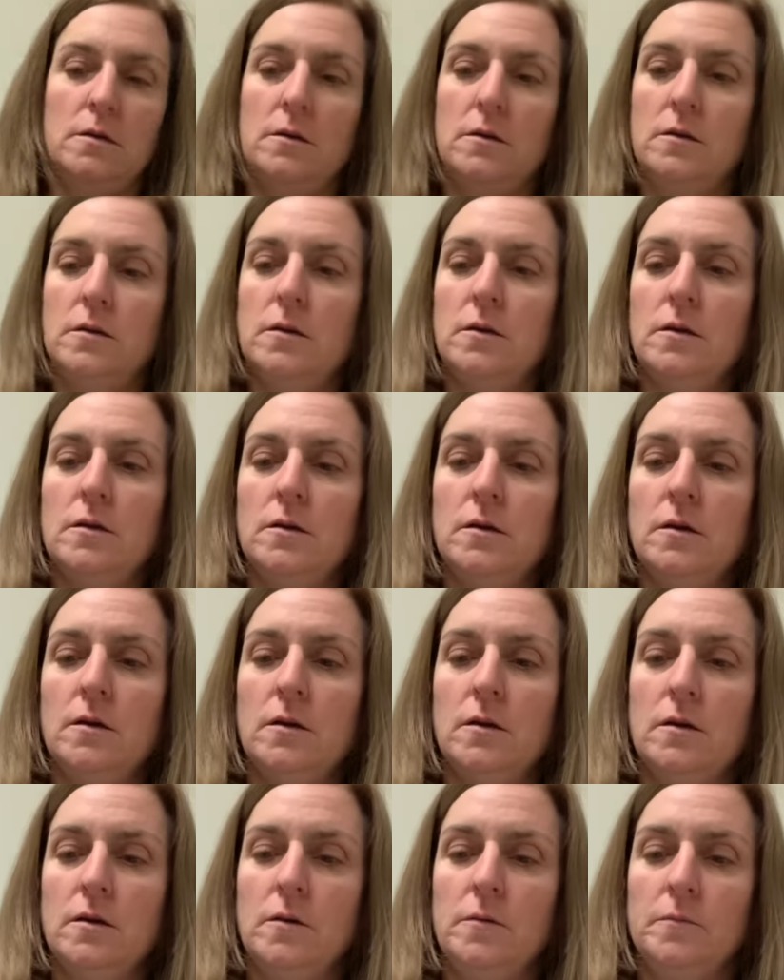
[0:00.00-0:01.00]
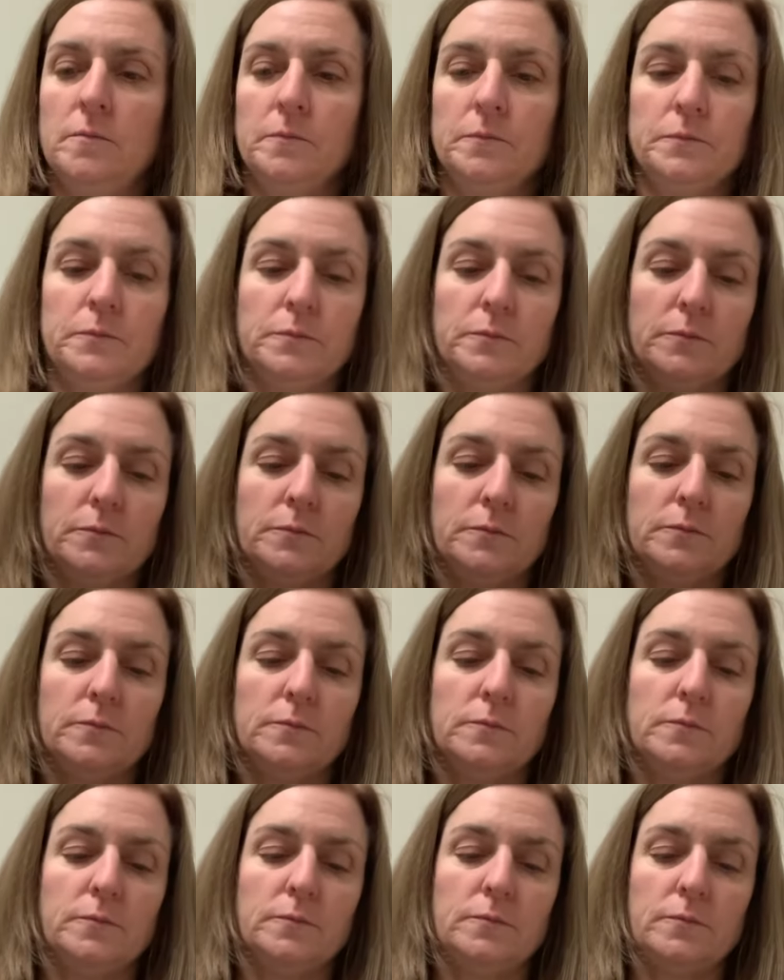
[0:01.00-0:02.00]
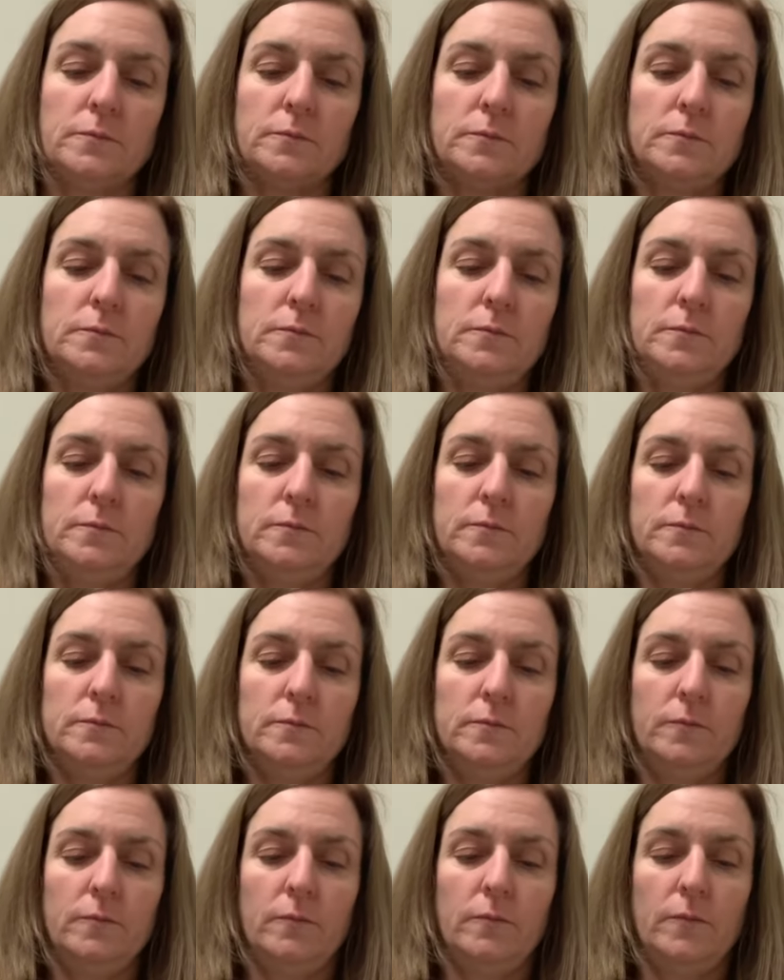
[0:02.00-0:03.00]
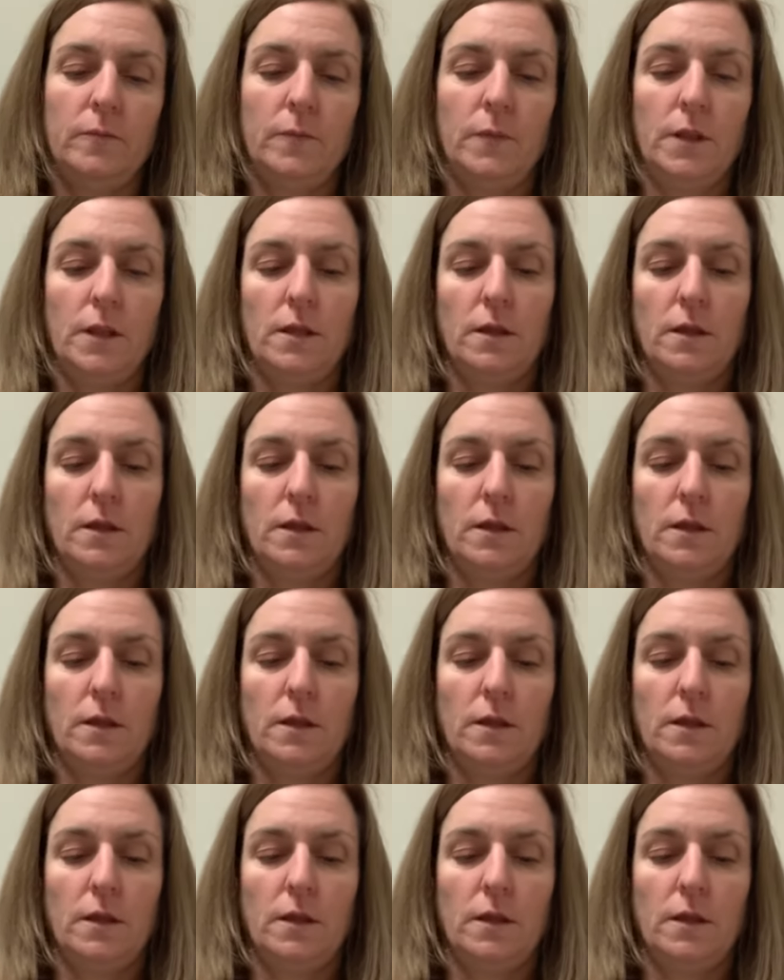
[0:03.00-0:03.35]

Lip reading: (no one is talking)